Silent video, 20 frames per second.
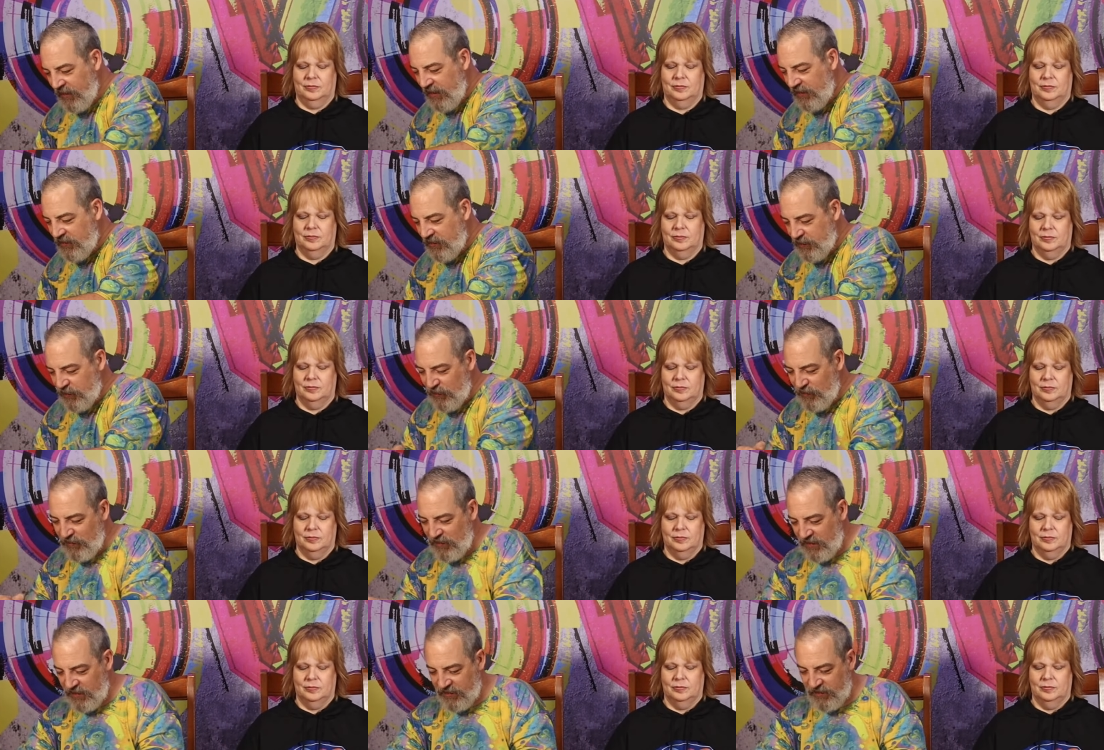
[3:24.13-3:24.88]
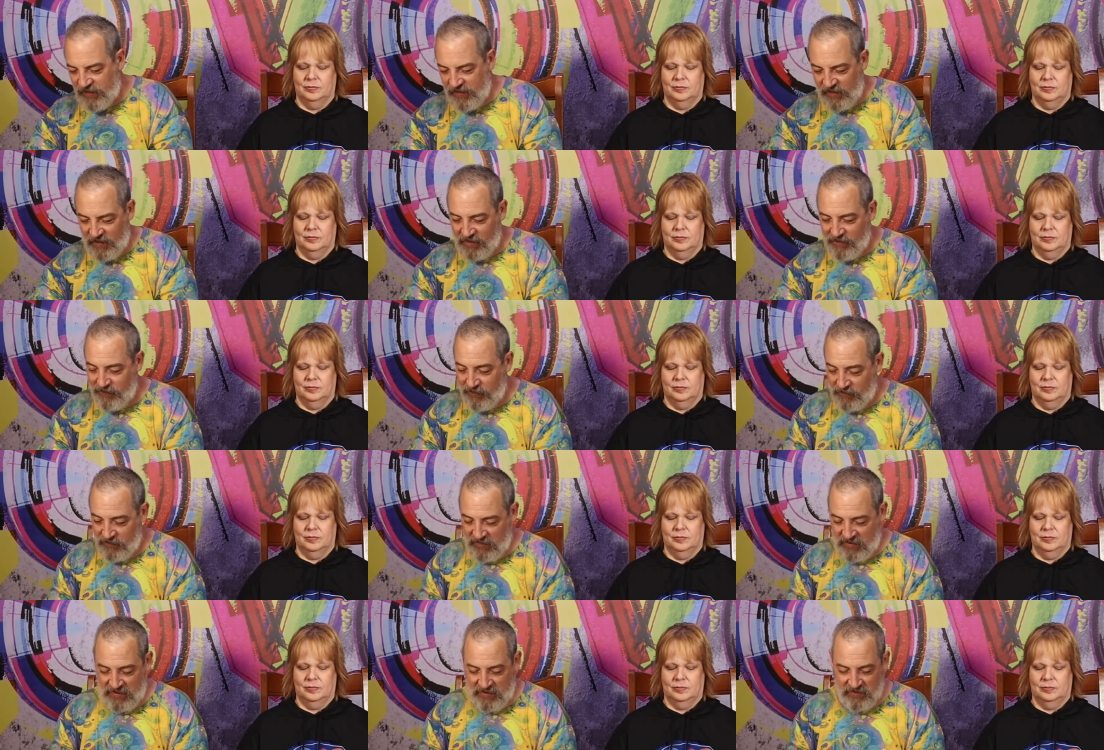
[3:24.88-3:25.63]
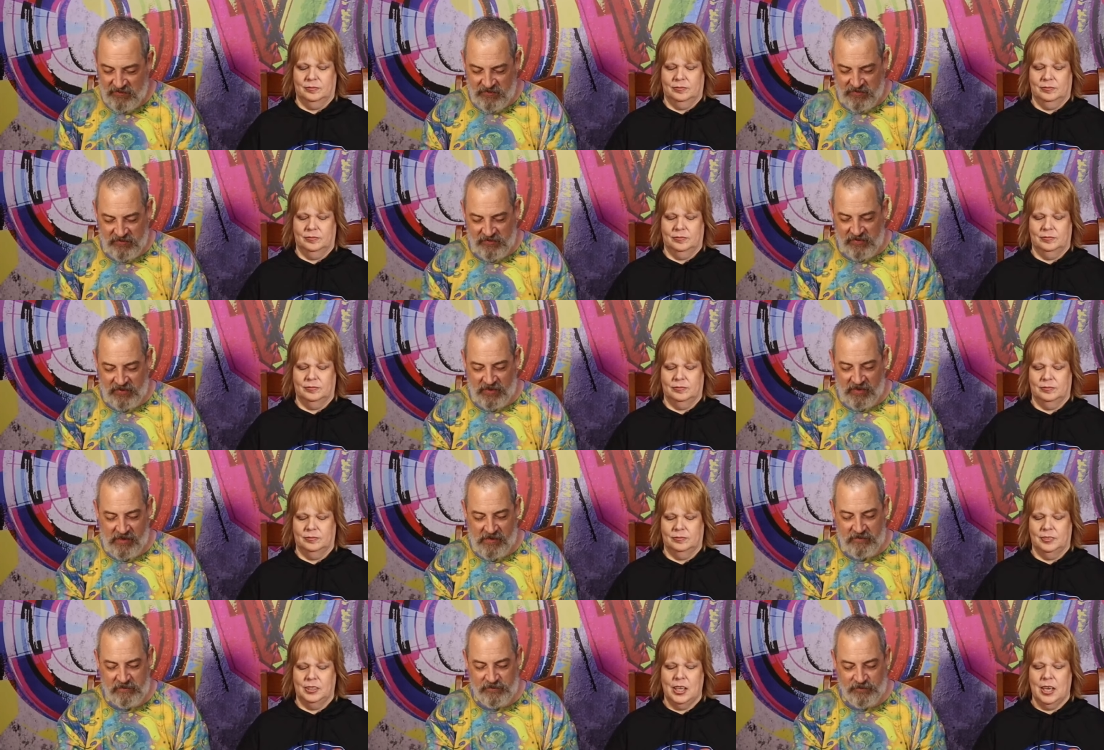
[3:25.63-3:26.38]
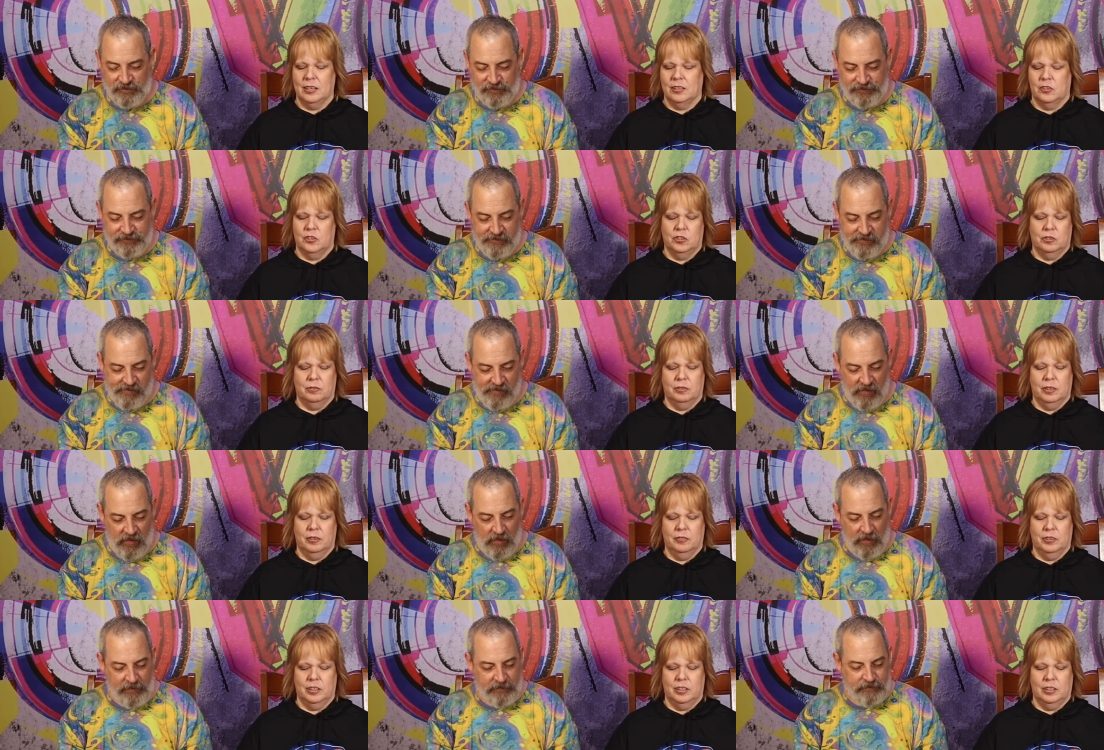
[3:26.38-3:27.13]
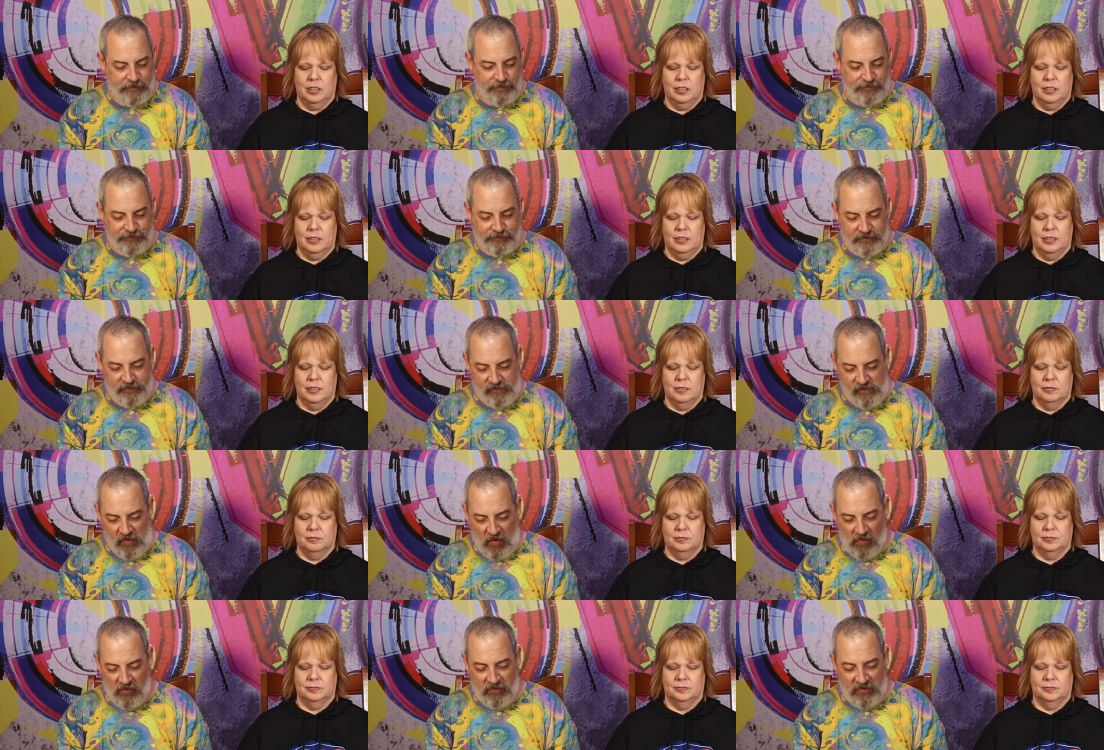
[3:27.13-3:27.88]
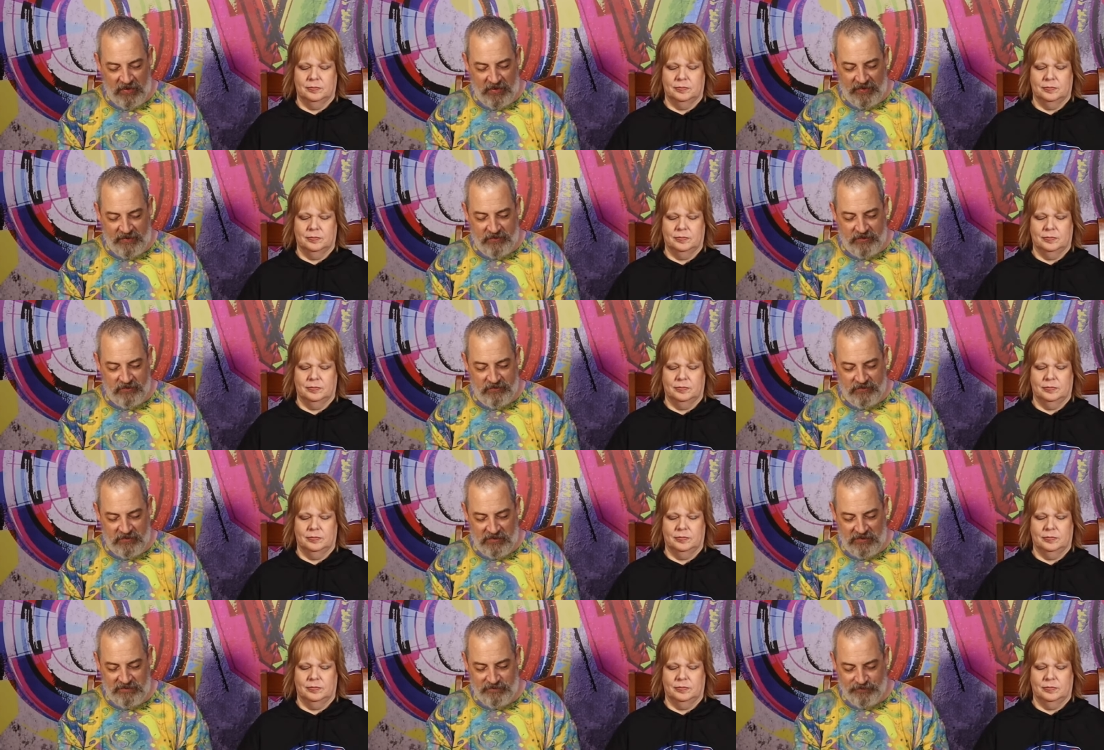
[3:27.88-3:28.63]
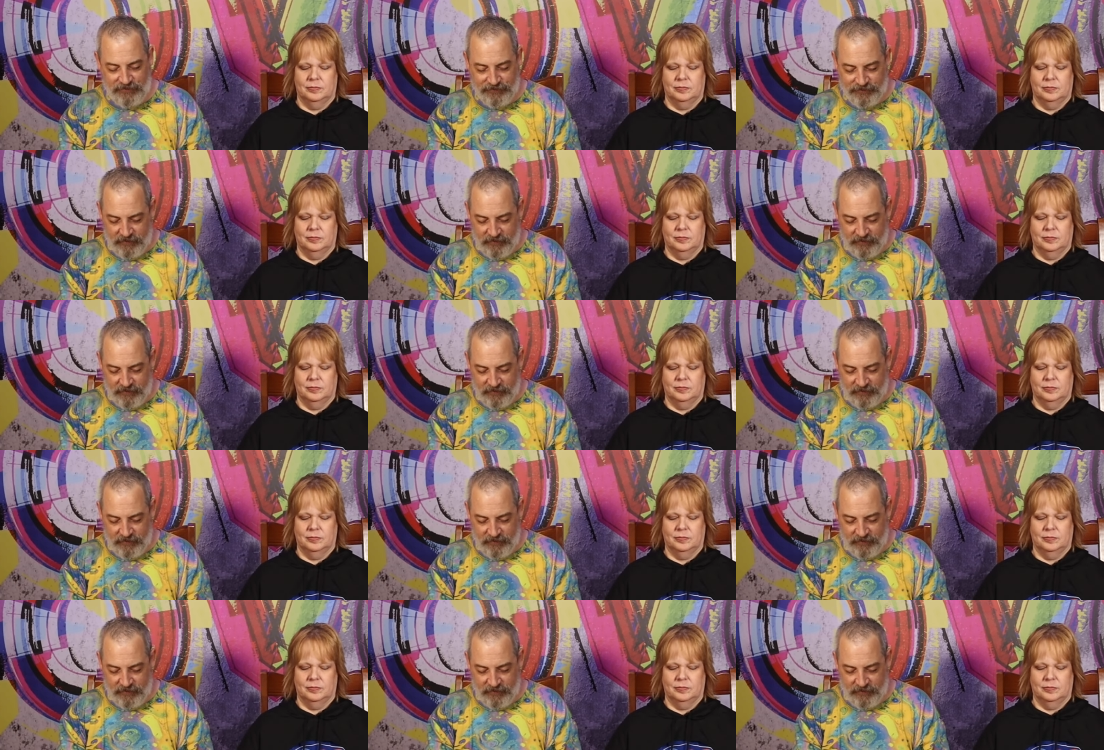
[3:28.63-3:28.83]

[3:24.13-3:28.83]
Speaker 1: Let's move this stuff around. Okay.
Speaker 2: Yeah, you do whatever you need to do.
Speaker 1: Okay, alright.